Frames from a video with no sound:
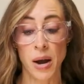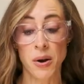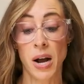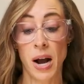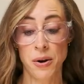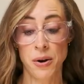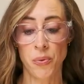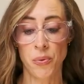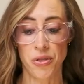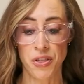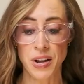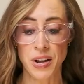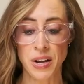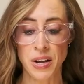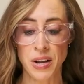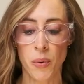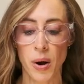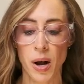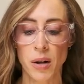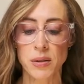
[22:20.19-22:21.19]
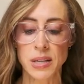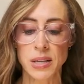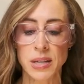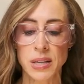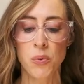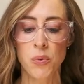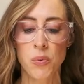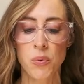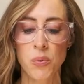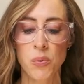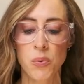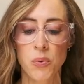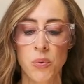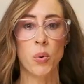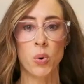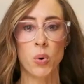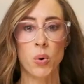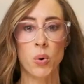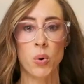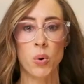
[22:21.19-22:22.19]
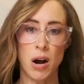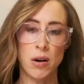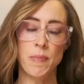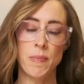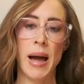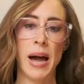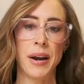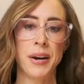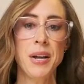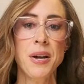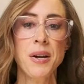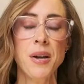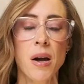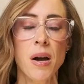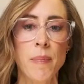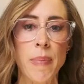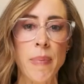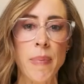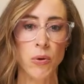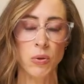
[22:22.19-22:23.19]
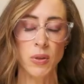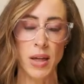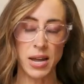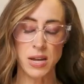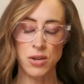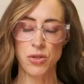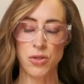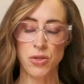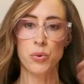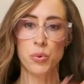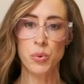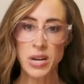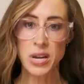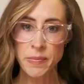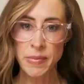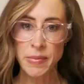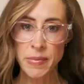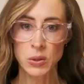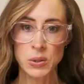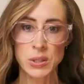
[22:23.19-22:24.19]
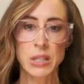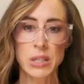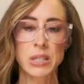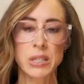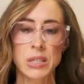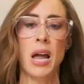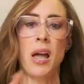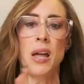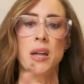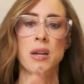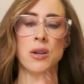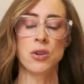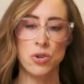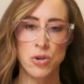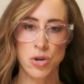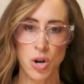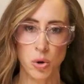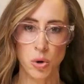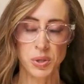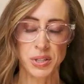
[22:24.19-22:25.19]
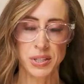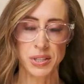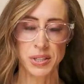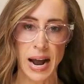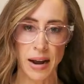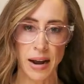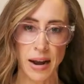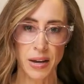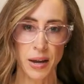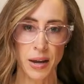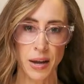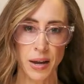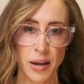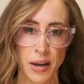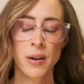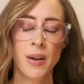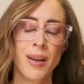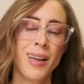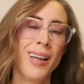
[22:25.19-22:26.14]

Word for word: I, I don't think I was, I was more dogmatic about like three meals a day, no snacking.